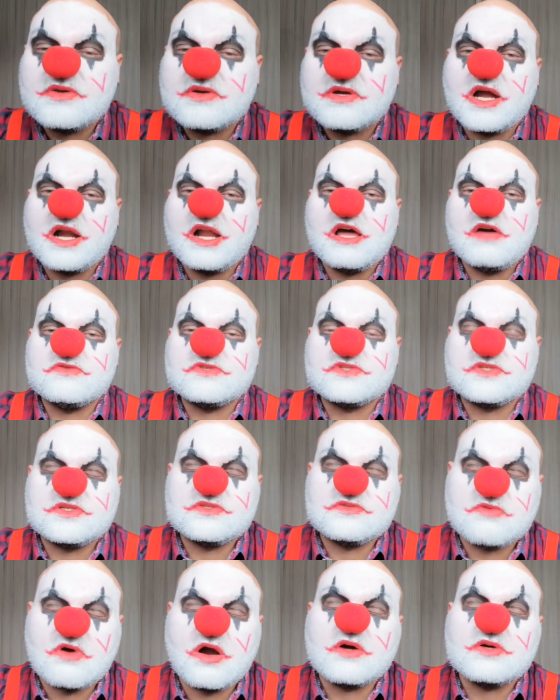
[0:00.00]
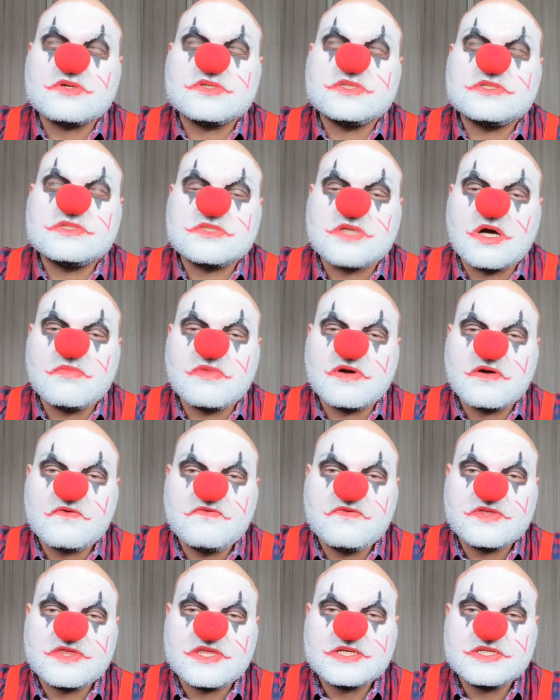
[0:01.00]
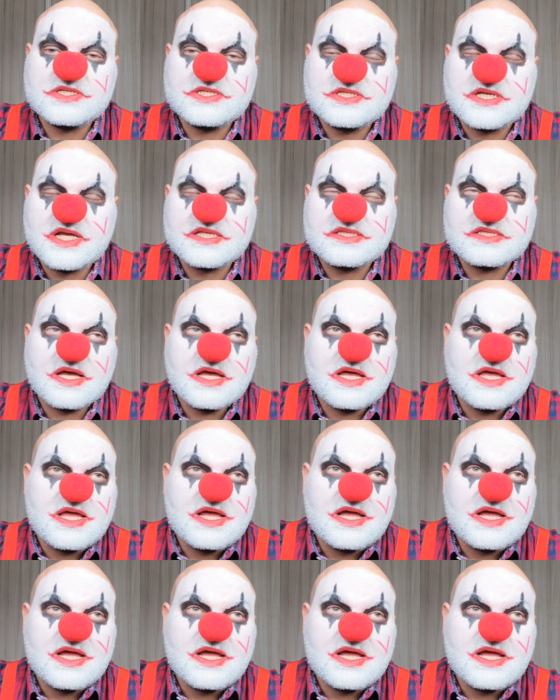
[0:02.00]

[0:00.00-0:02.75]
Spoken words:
You gotta have a strong stomach for this shit.